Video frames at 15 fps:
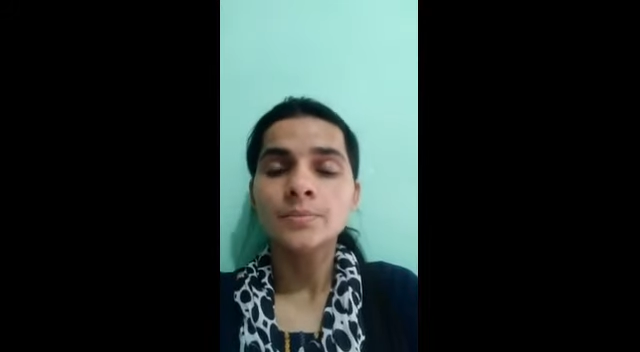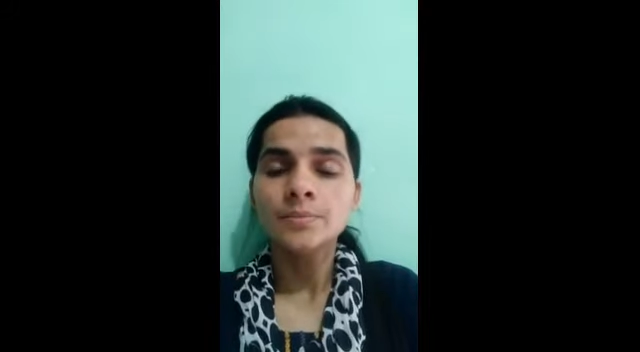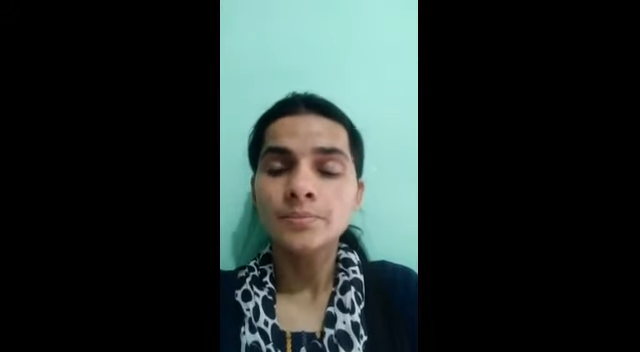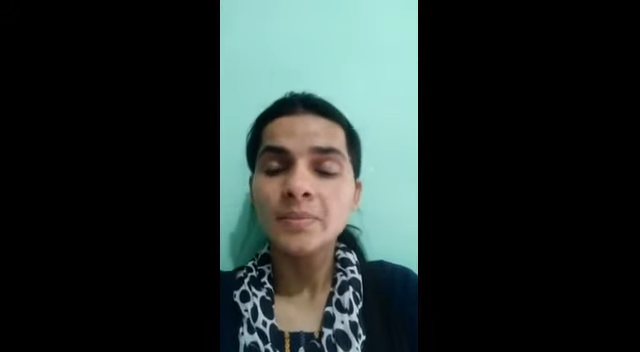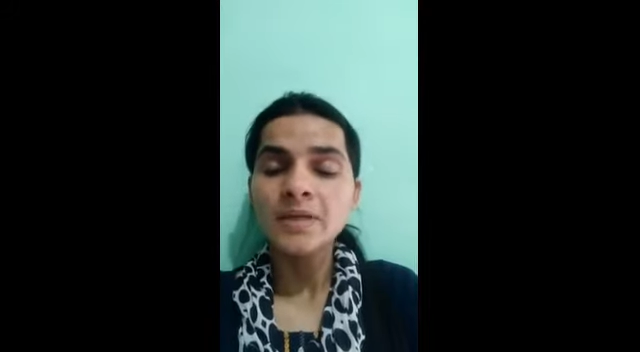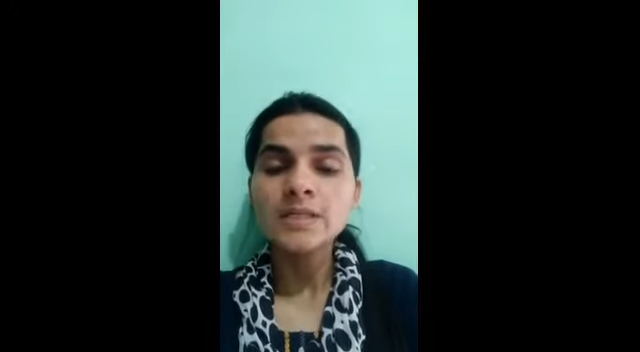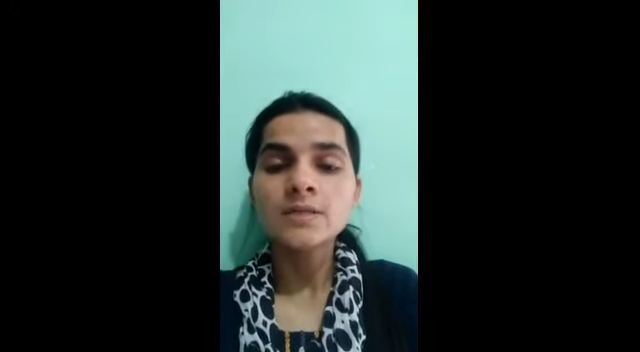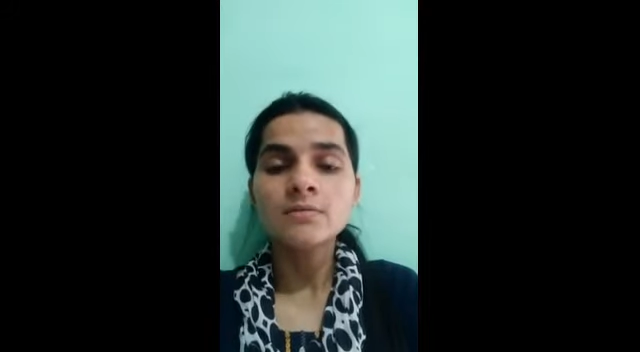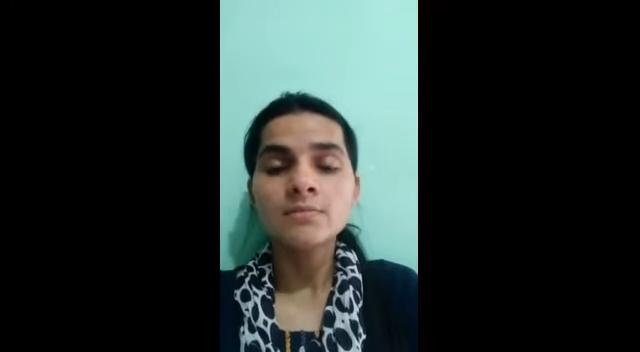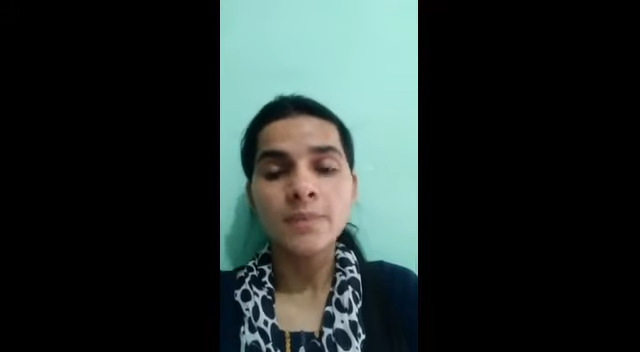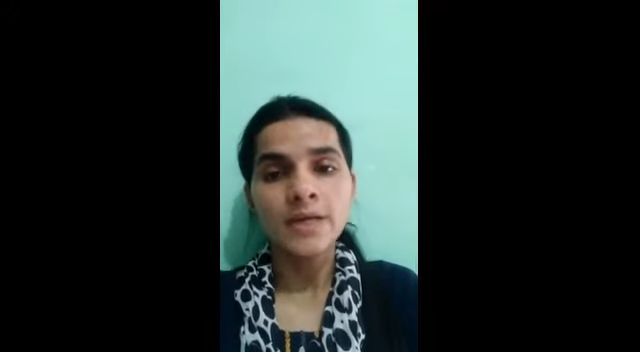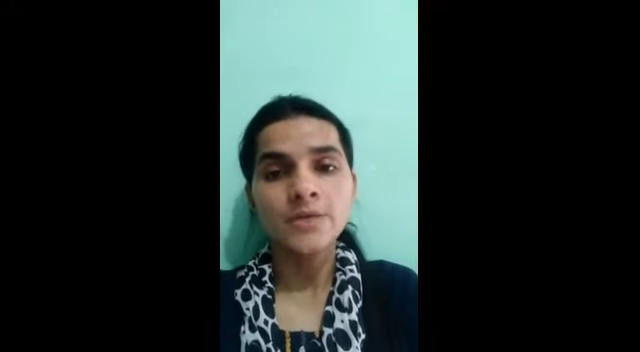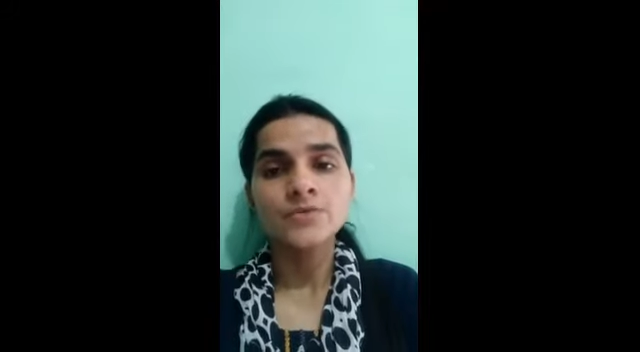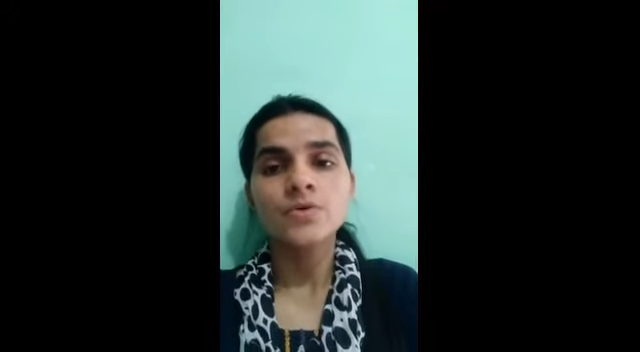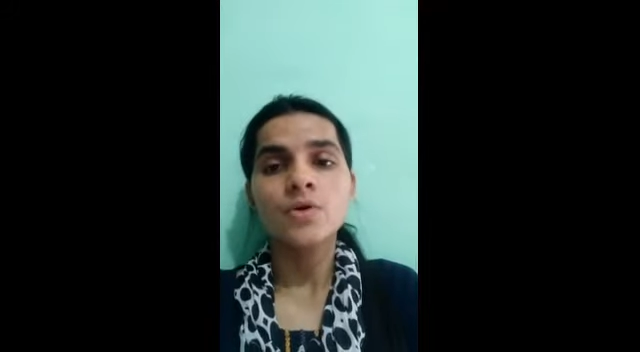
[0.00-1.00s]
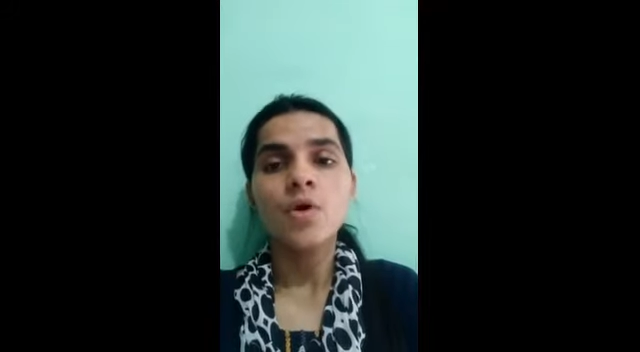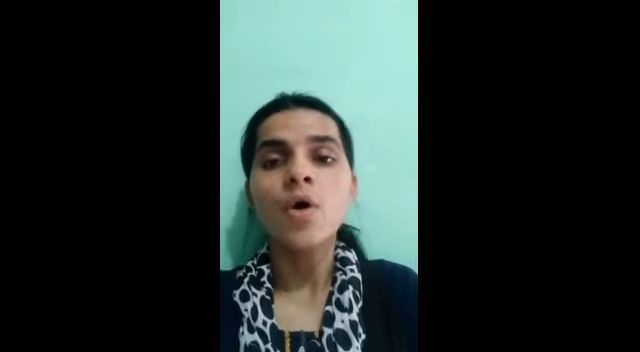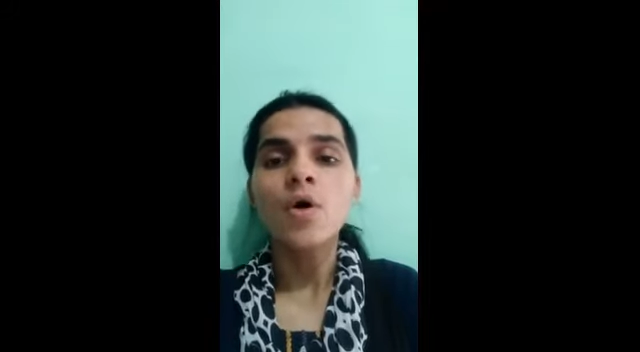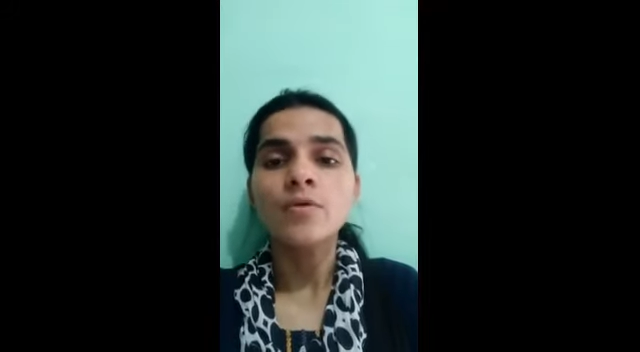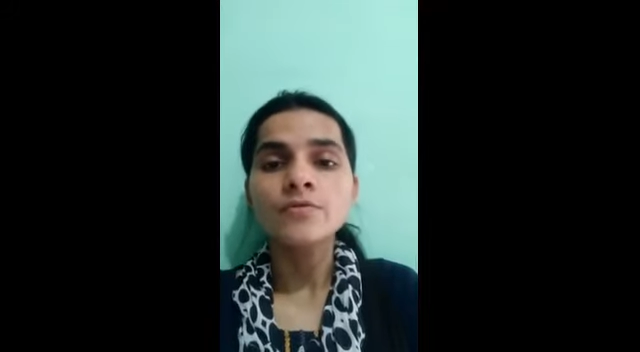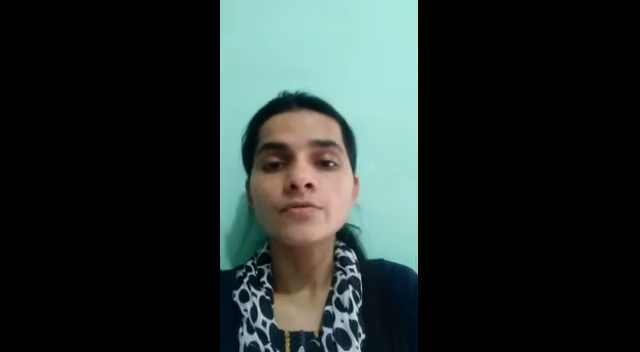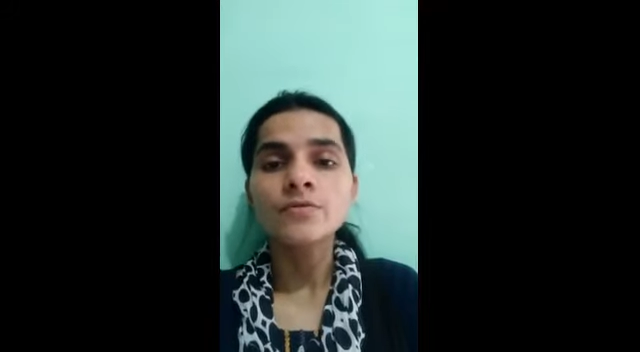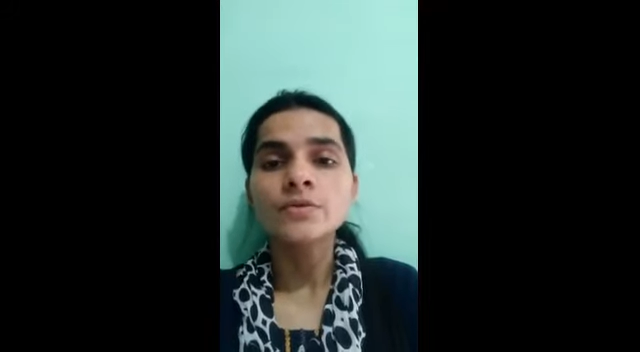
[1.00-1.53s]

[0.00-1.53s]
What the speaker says: betterment of